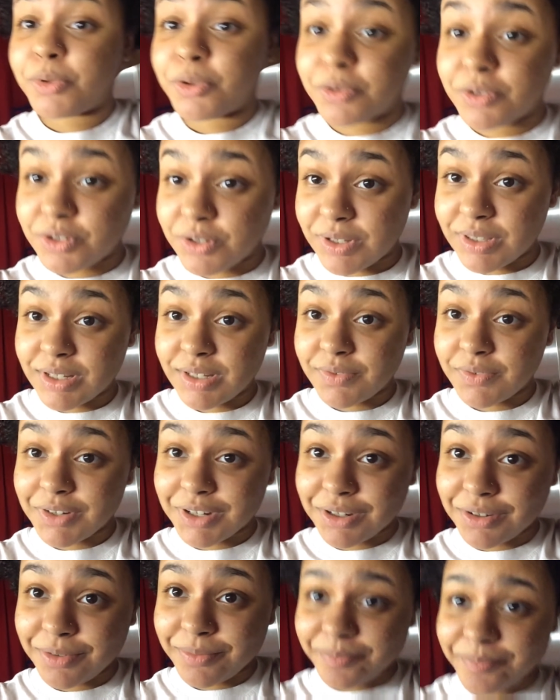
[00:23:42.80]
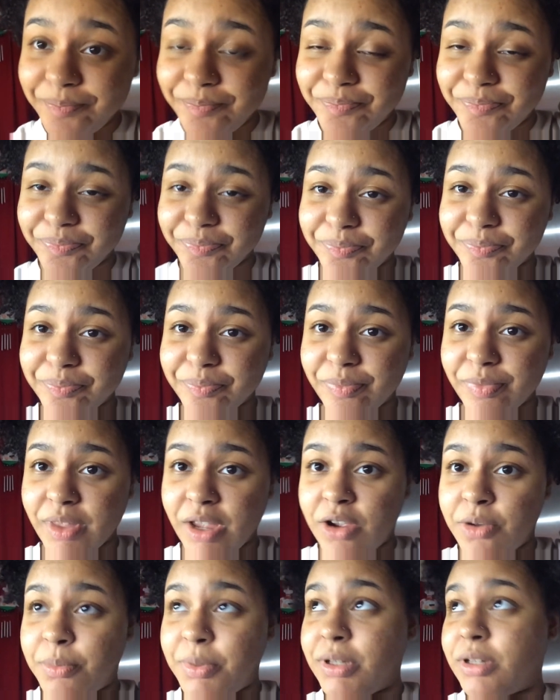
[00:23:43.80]
you enjoyed this video.
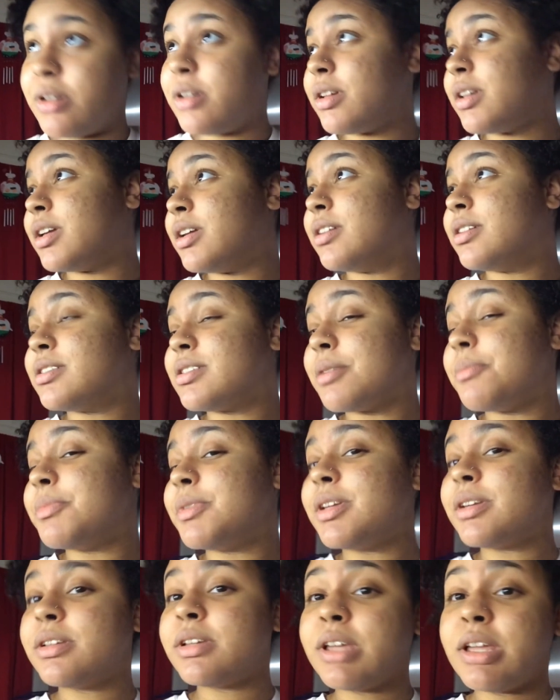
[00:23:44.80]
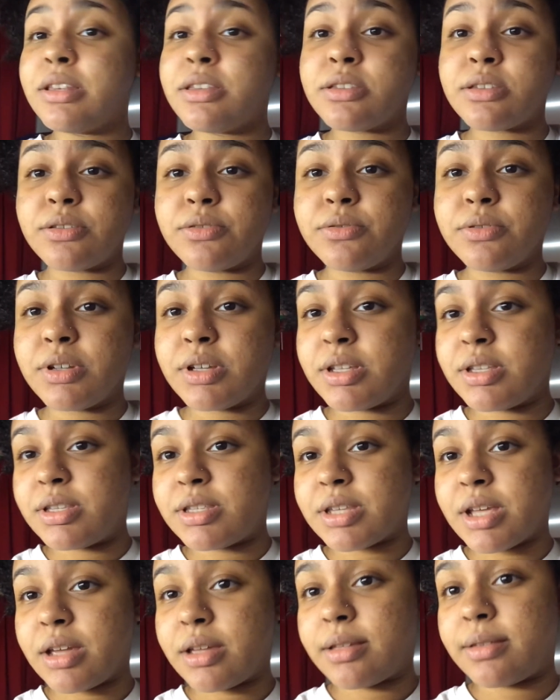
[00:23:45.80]
I'll be cooking something again soon
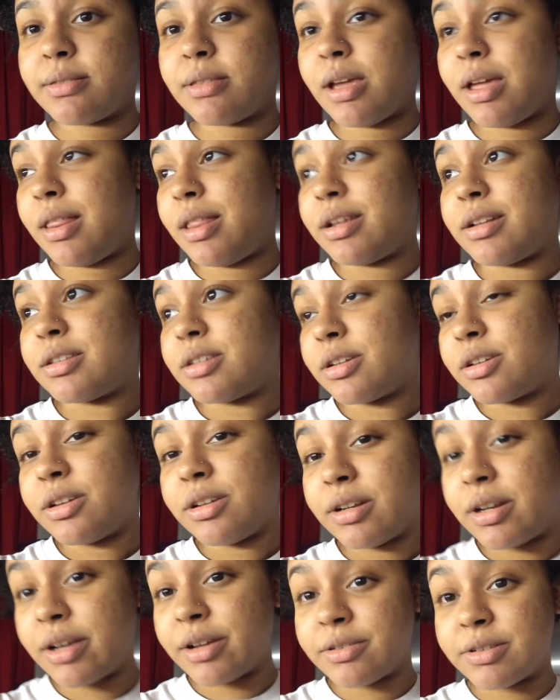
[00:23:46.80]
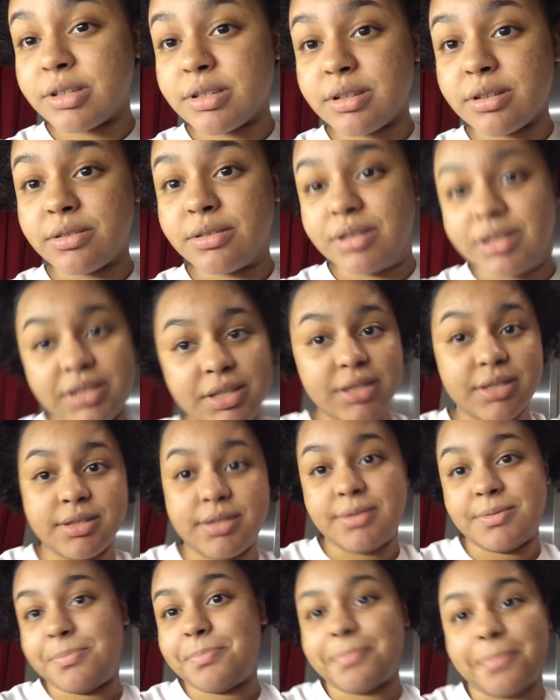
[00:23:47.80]
because I like to cook now, so
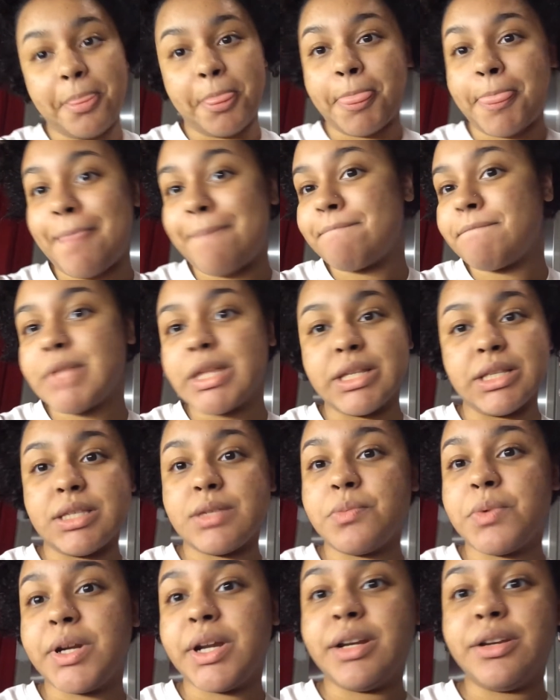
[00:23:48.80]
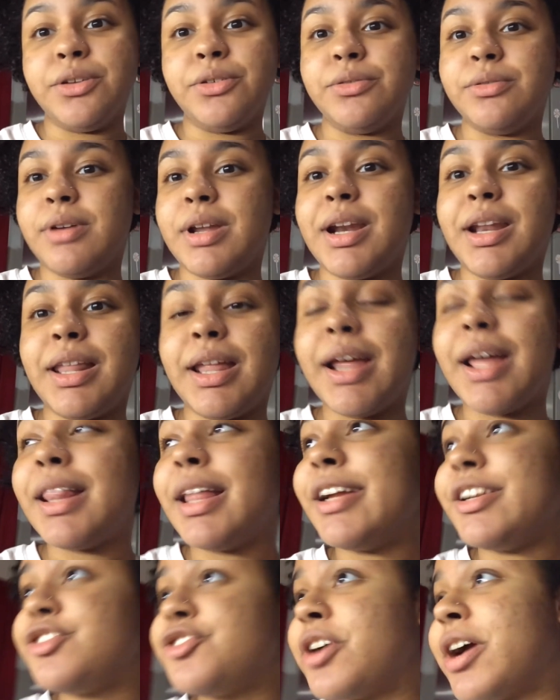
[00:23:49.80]
that's what I do. I
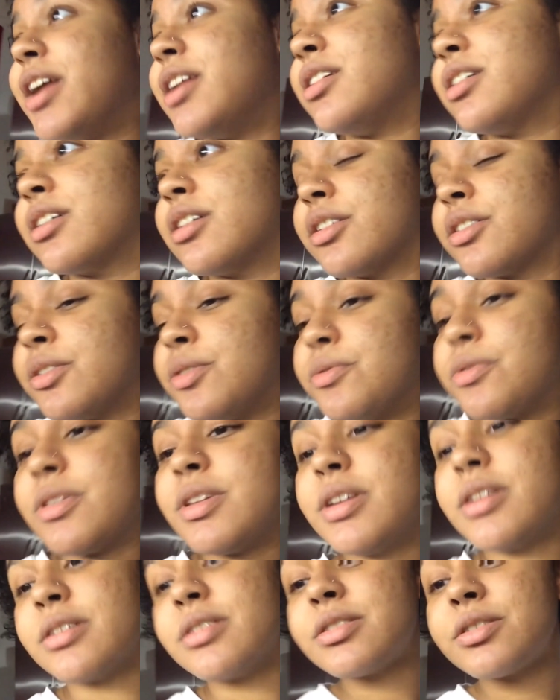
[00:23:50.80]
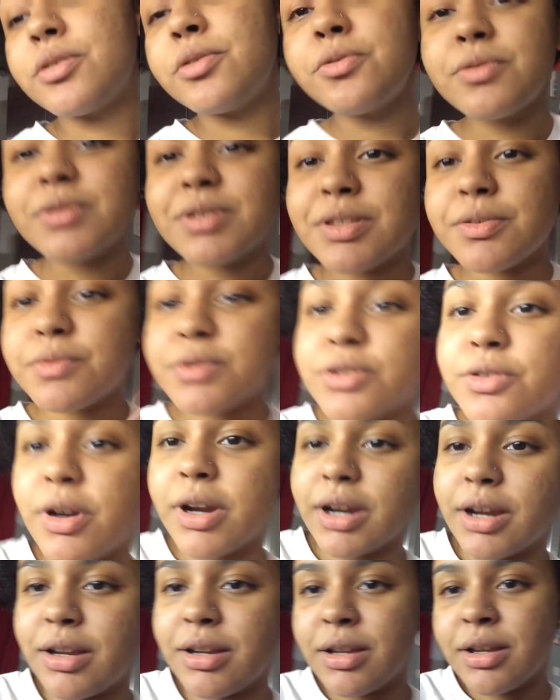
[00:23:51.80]
like trying to cook new things. So it was
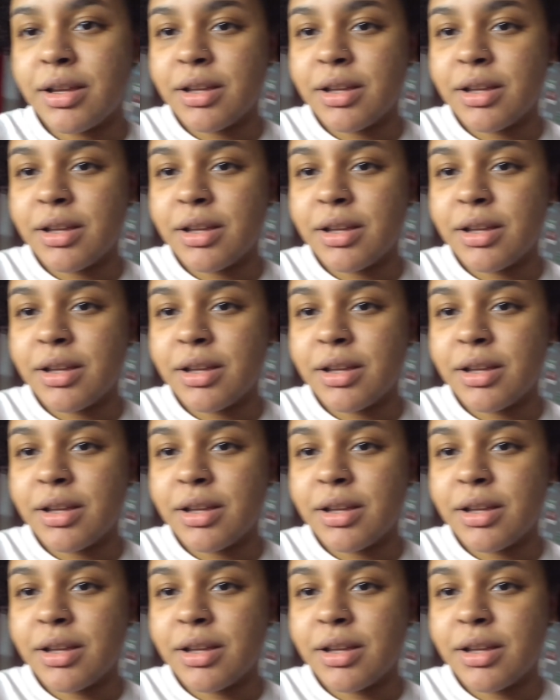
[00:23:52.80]
great.